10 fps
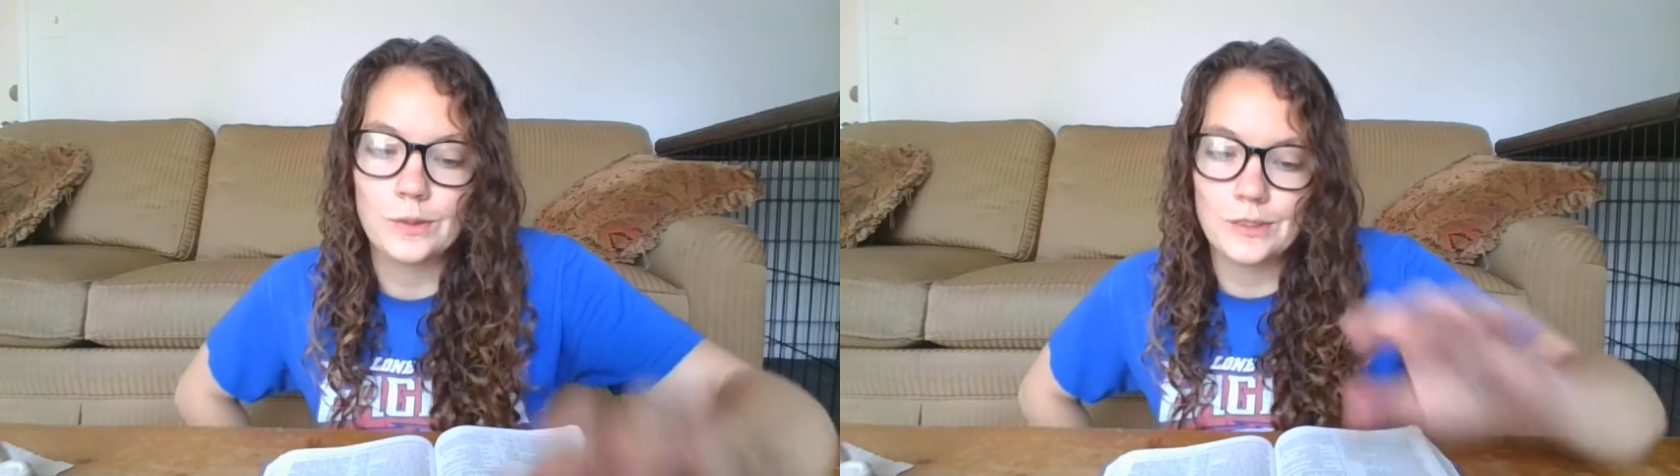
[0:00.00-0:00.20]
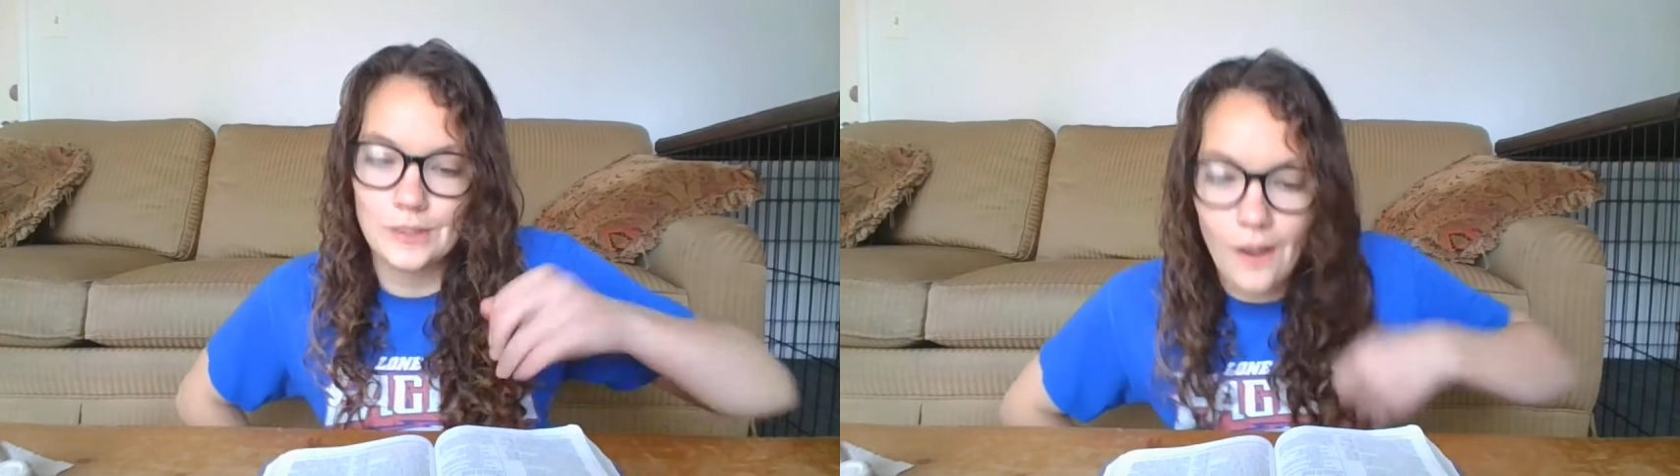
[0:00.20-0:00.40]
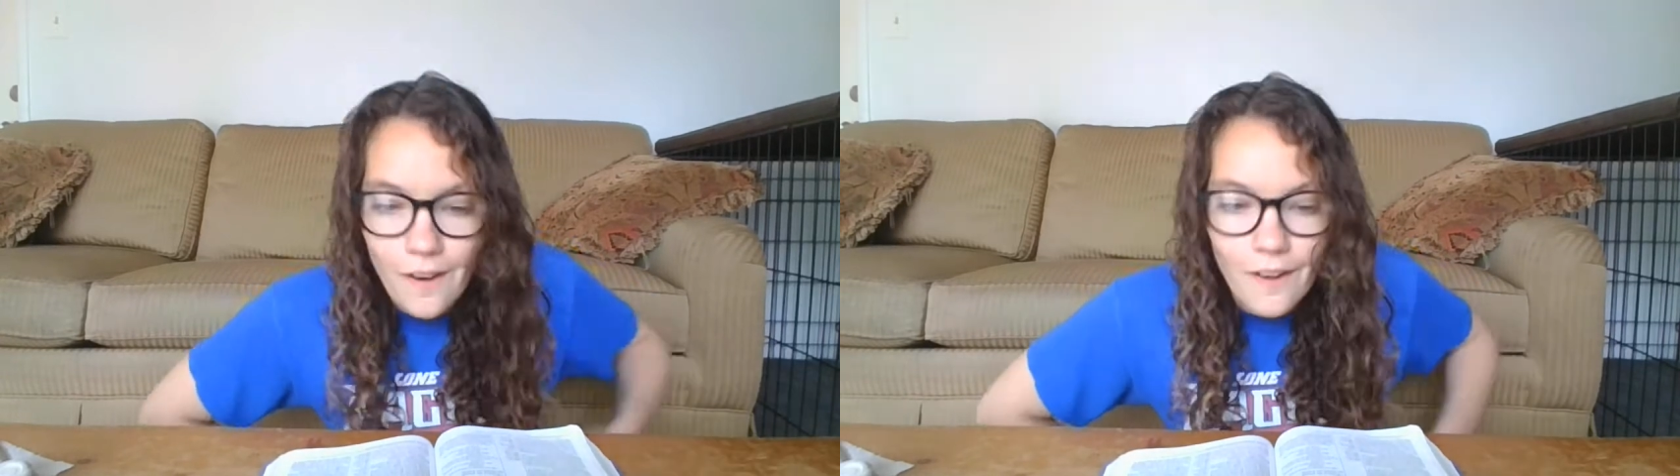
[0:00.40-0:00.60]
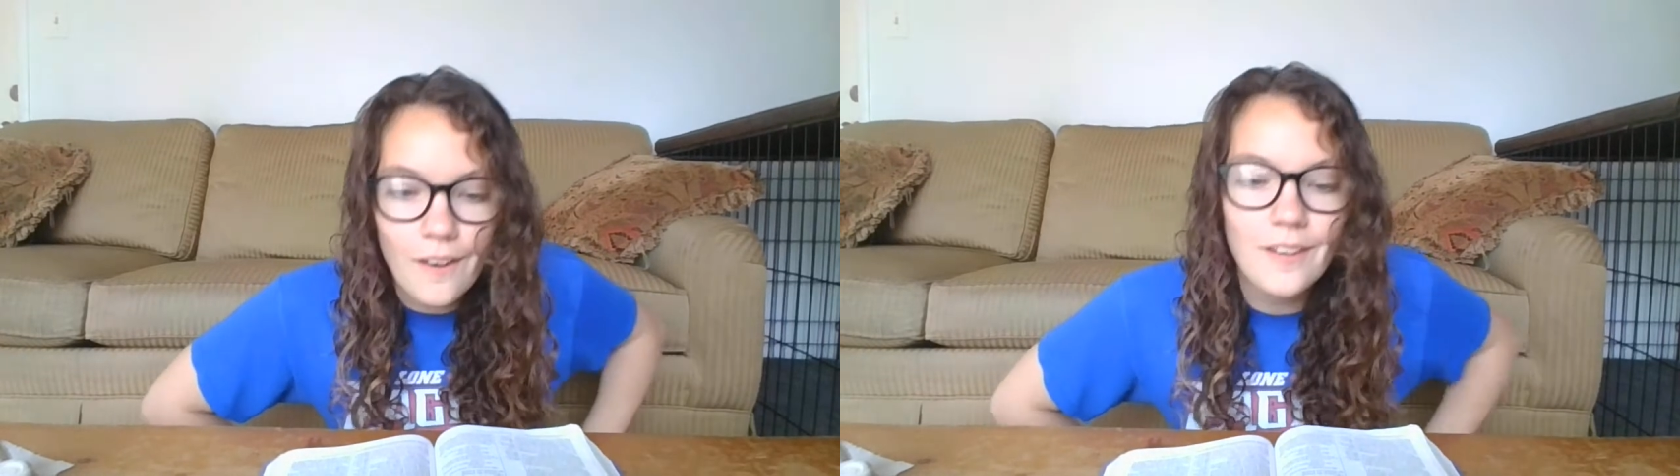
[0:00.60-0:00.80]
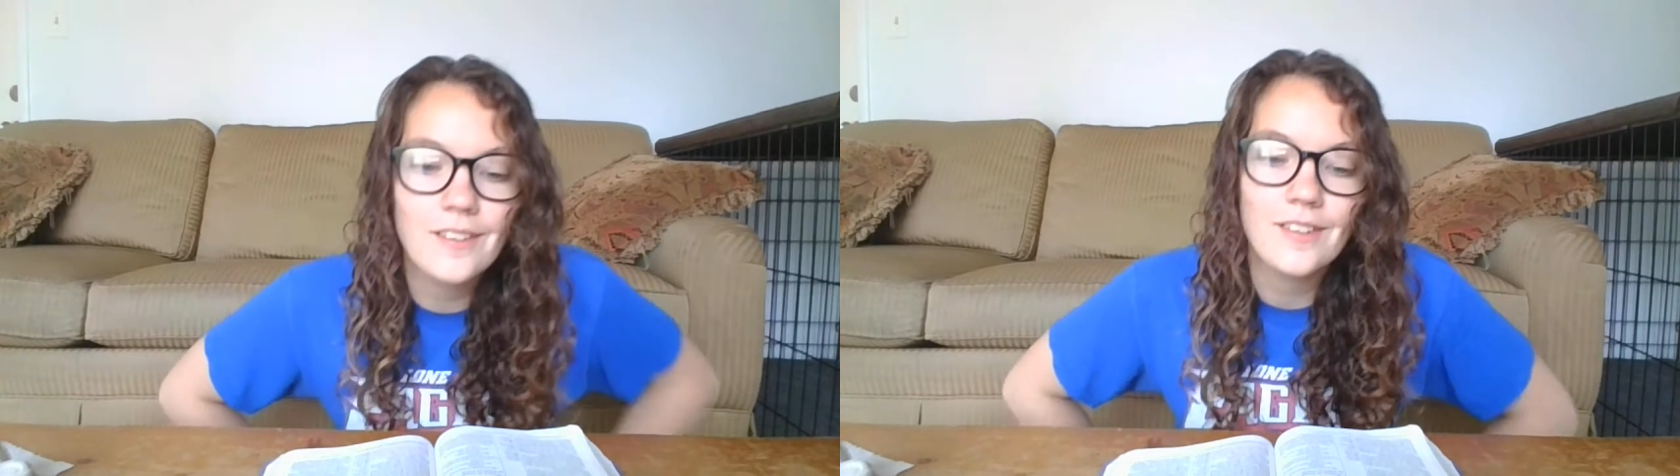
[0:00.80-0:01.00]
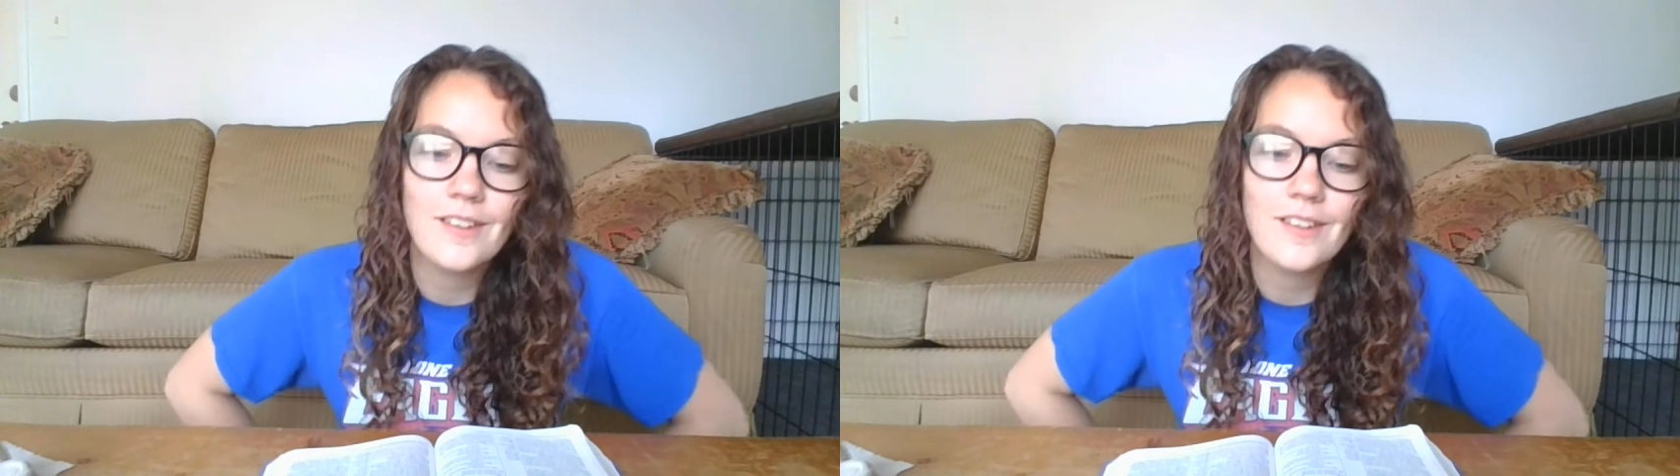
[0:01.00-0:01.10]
Saul